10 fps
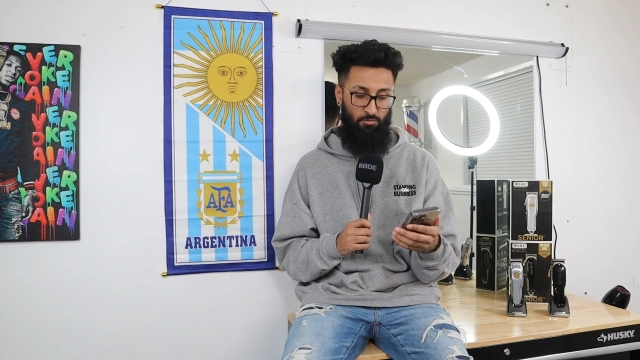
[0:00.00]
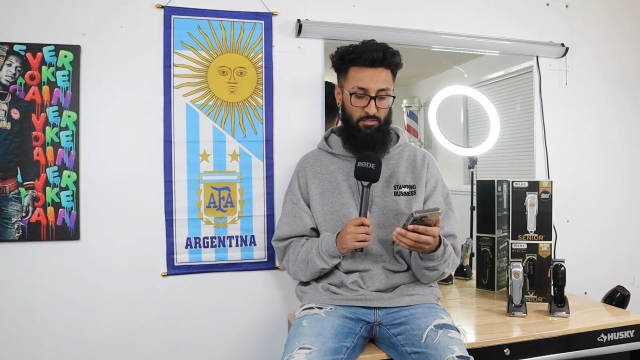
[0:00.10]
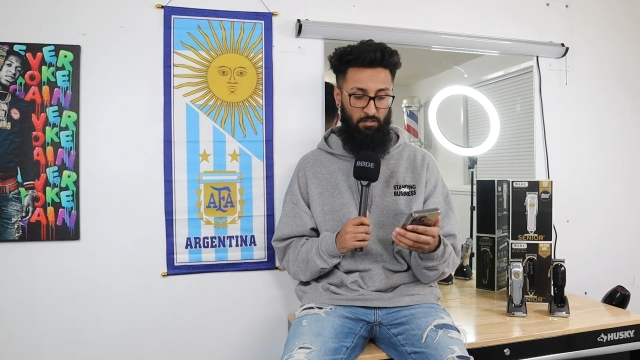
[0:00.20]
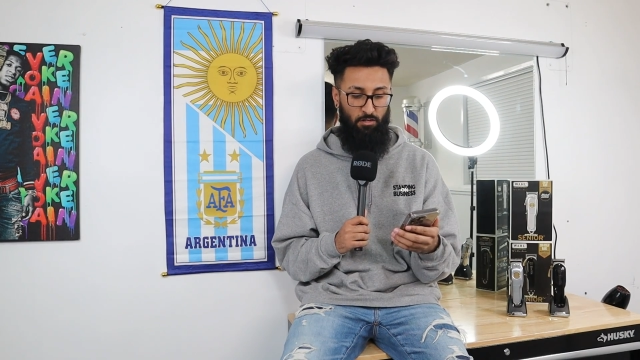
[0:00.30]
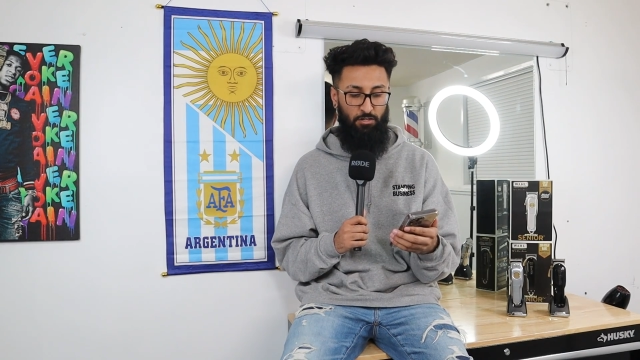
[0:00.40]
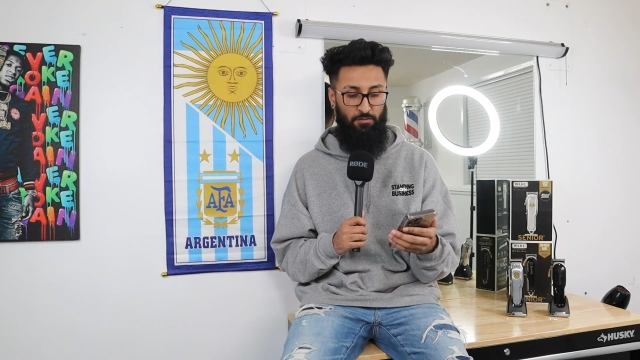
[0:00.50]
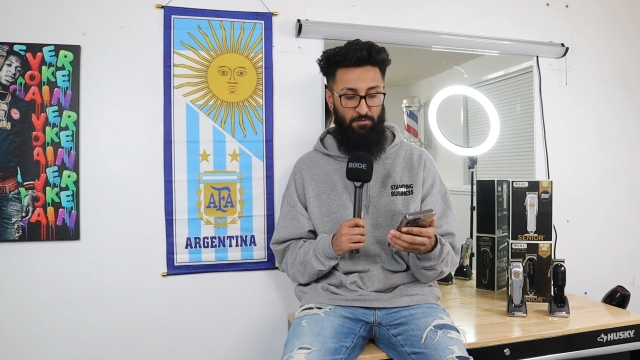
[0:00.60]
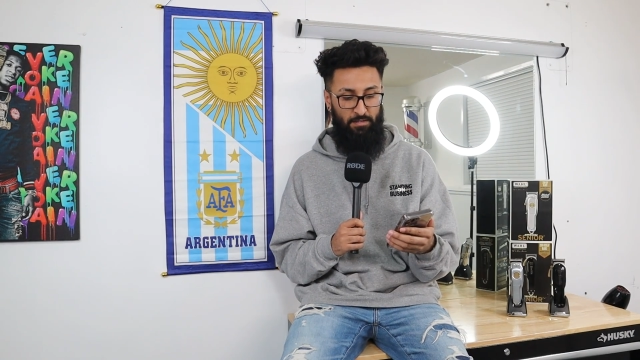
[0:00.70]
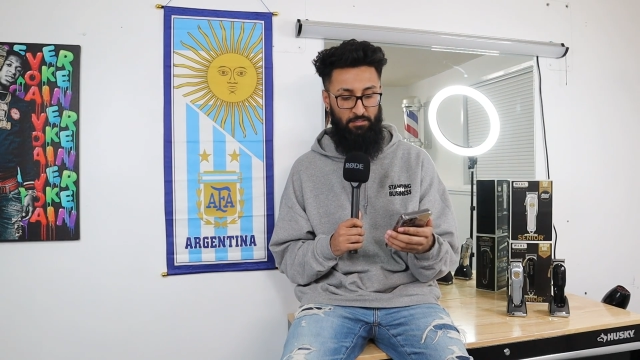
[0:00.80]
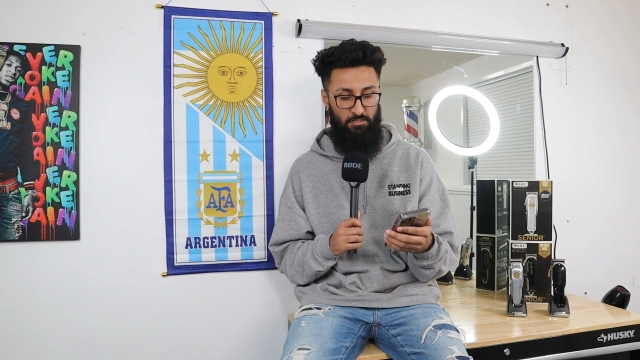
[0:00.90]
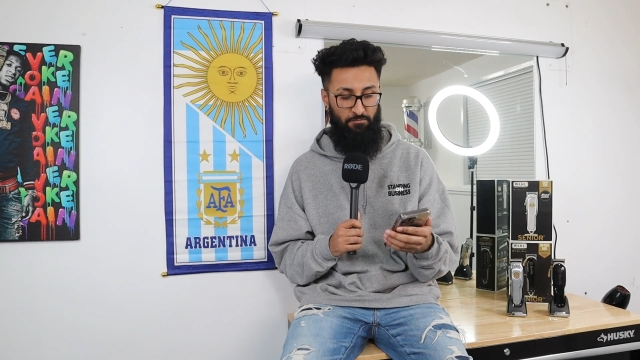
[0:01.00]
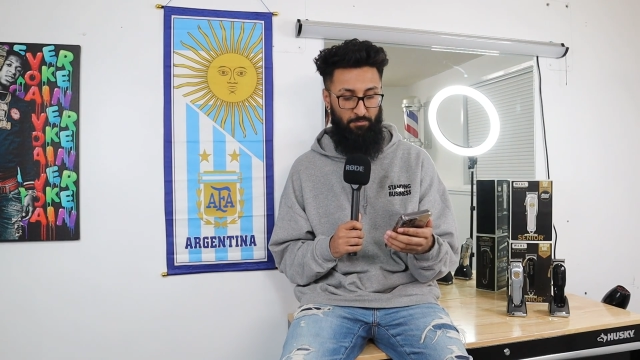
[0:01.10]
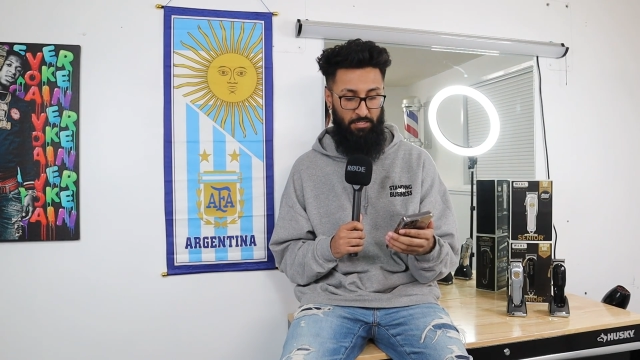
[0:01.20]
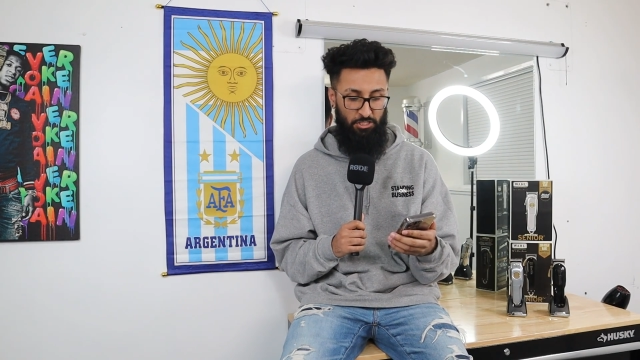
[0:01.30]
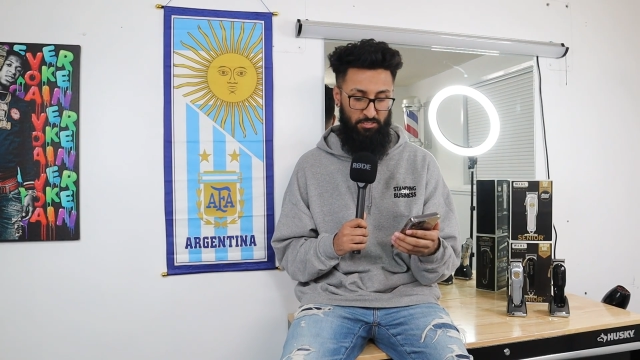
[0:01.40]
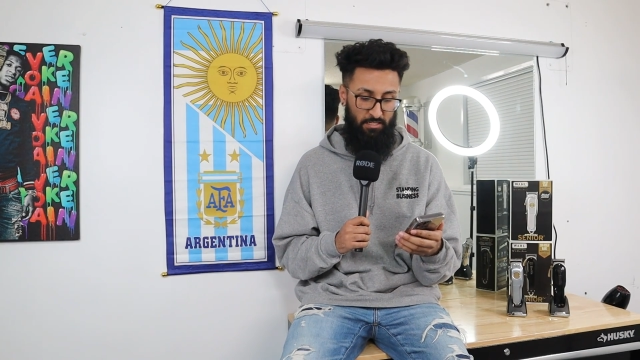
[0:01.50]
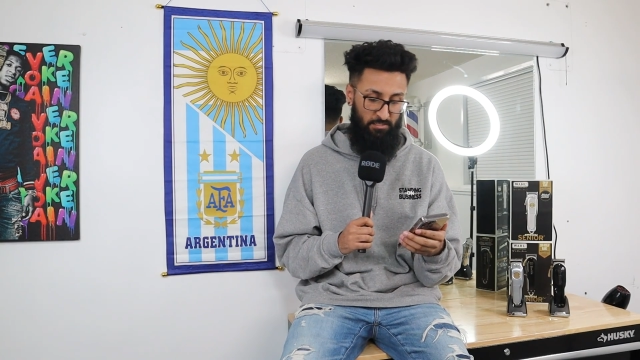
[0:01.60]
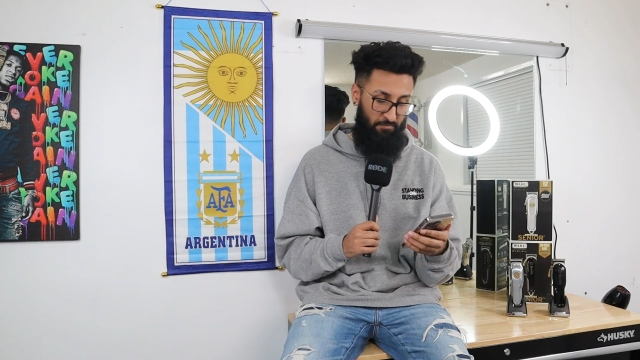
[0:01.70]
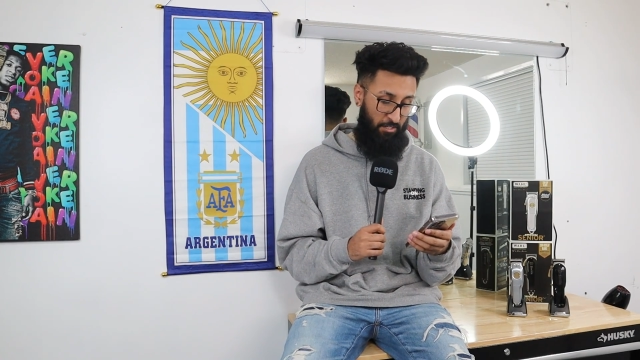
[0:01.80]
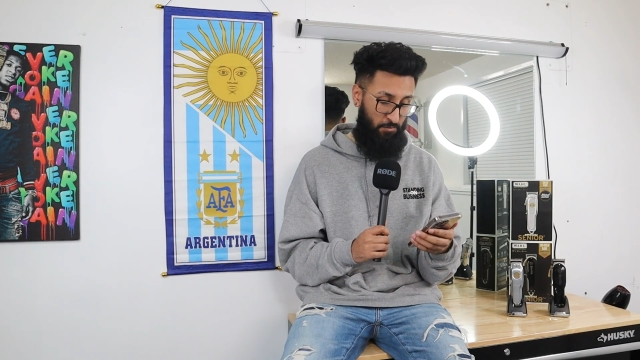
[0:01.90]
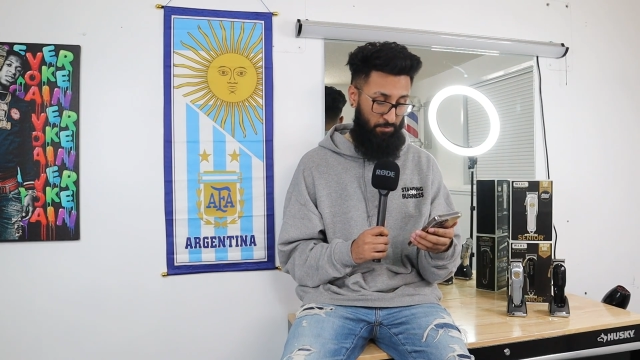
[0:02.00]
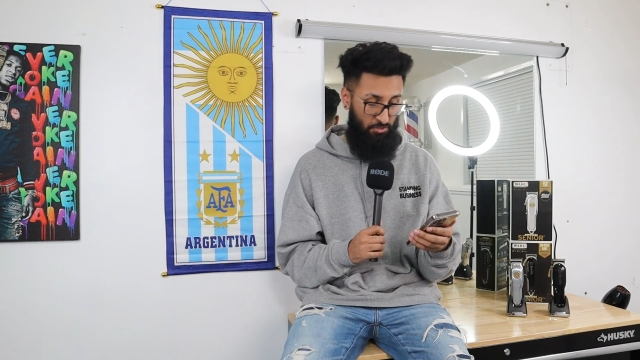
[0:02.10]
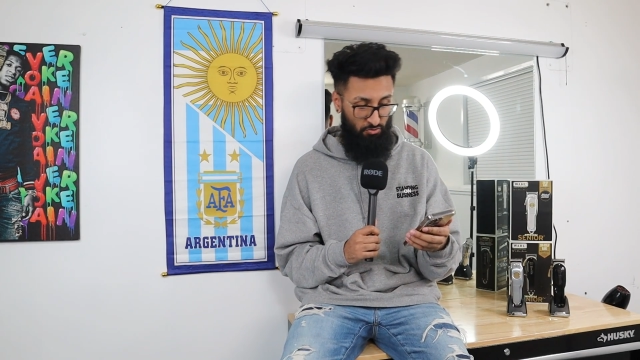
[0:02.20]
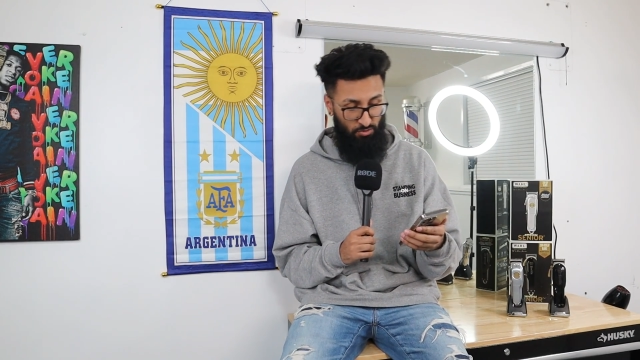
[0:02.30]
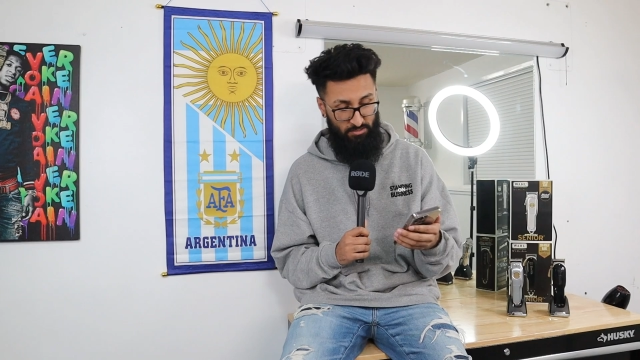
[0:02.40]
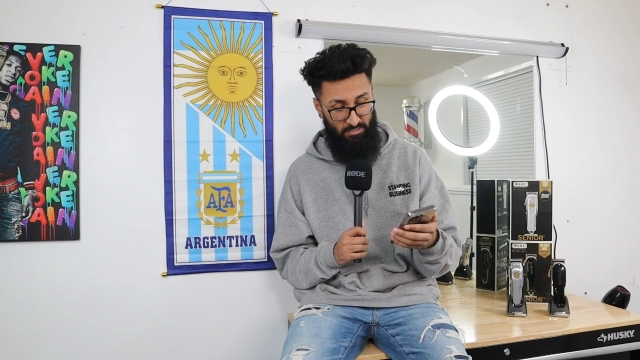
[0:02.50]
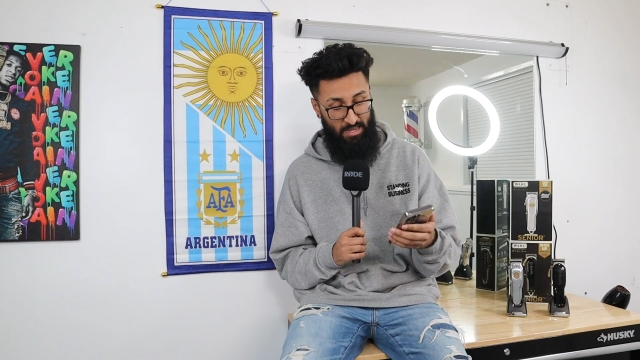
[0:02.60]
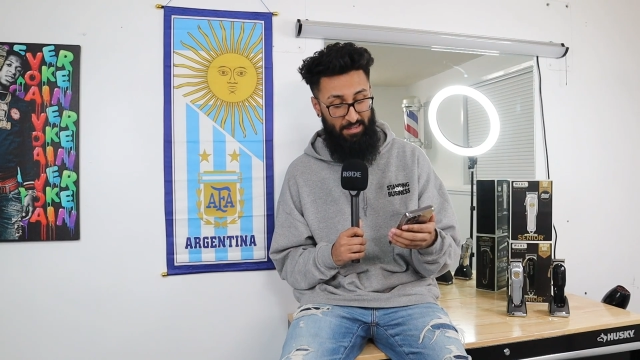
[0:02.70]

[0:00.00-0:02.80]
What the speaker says: It was a little hard to find this information as it varies per source,